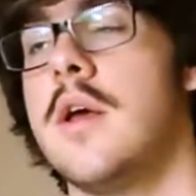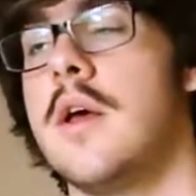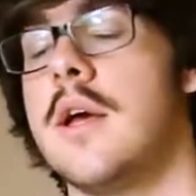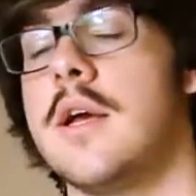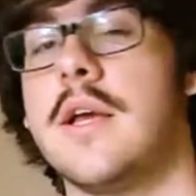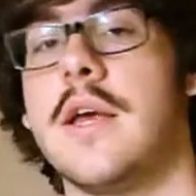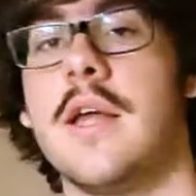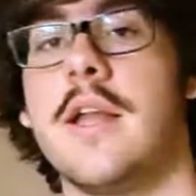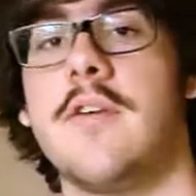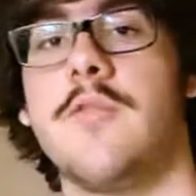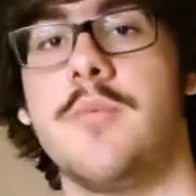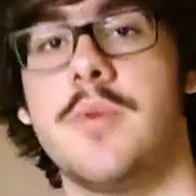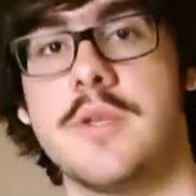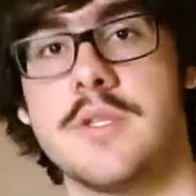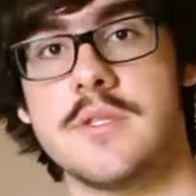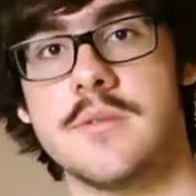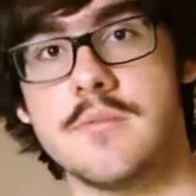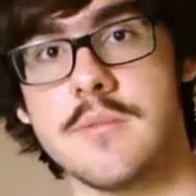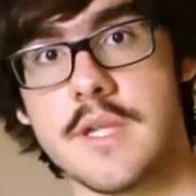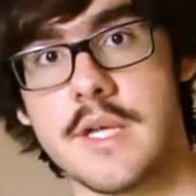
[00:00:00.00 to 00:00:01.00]
Again, I've put
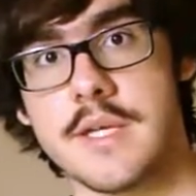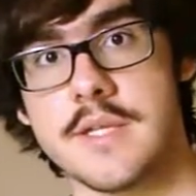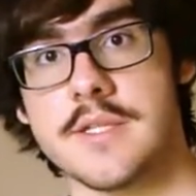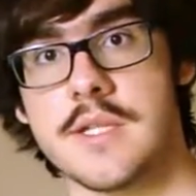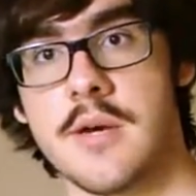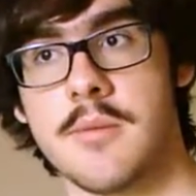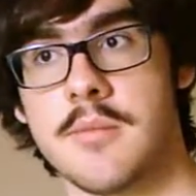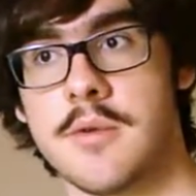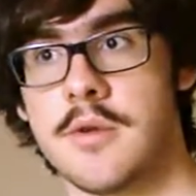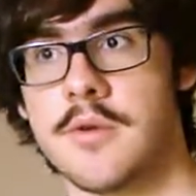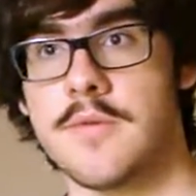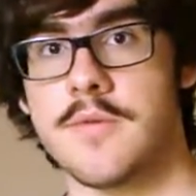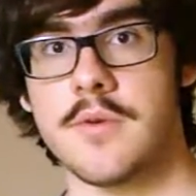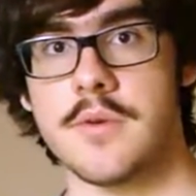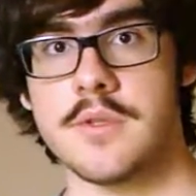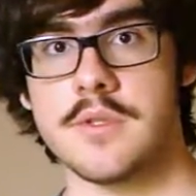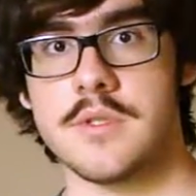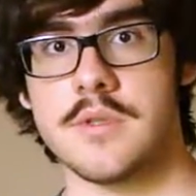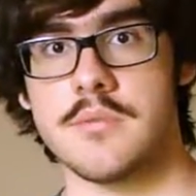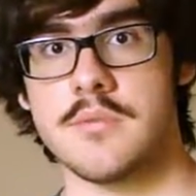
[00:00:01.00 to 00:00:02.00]
some links down below
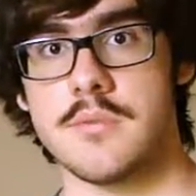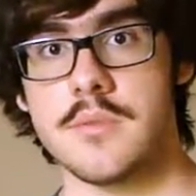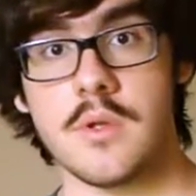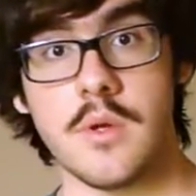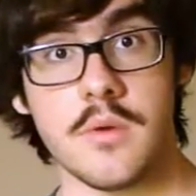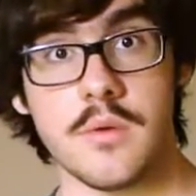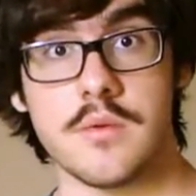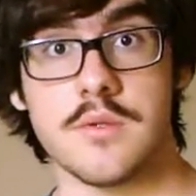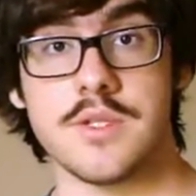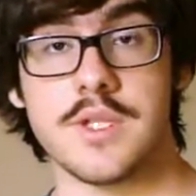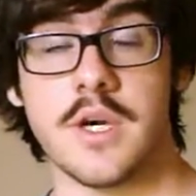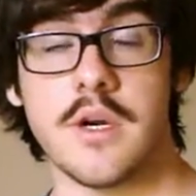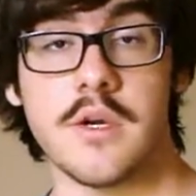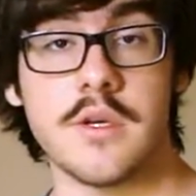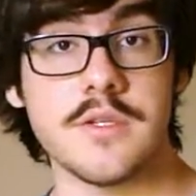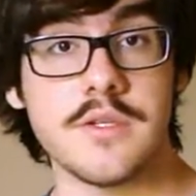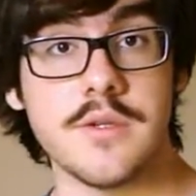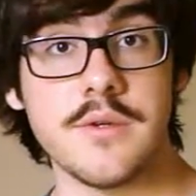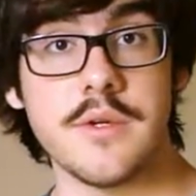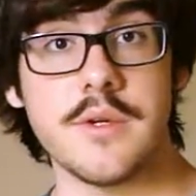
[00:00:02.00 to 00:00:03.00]
for some local
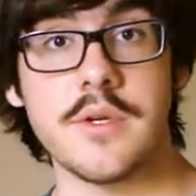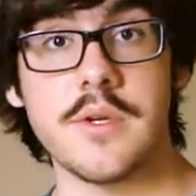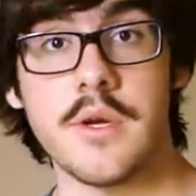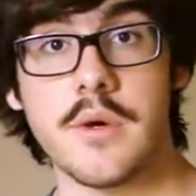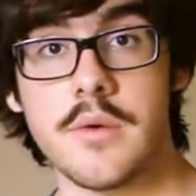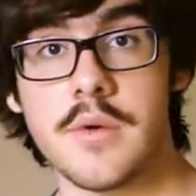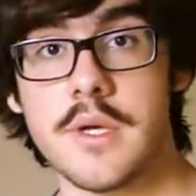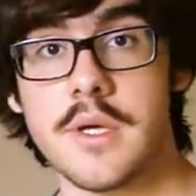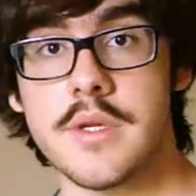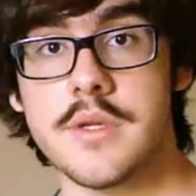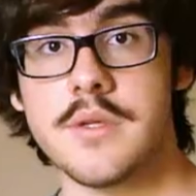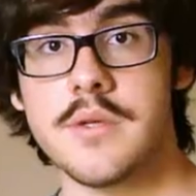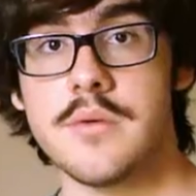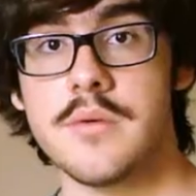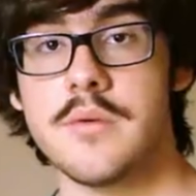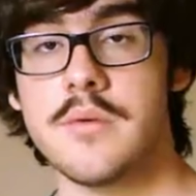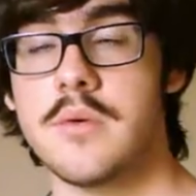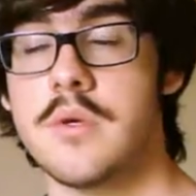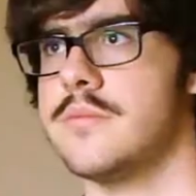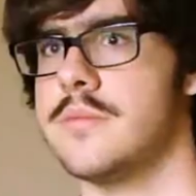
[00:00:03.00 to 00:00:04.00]
charities you can donate to.